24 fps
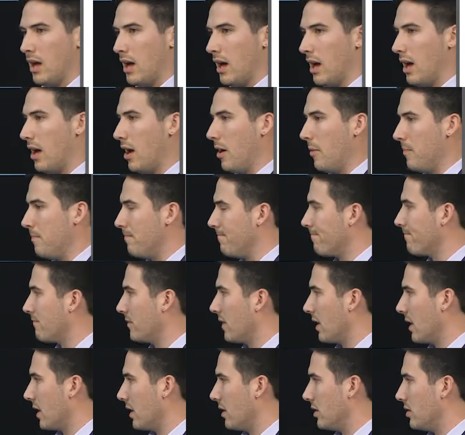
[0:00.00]

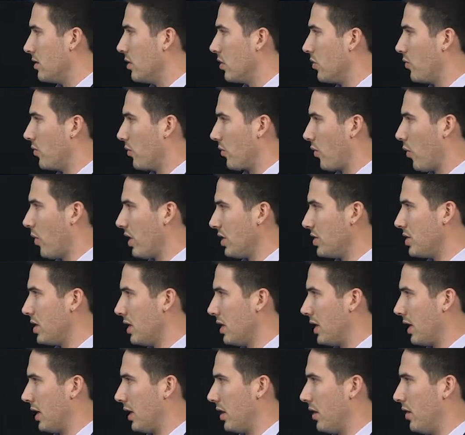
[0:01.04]
The
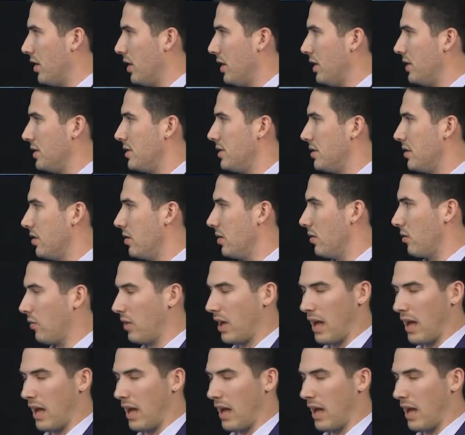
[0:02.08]
question here is, we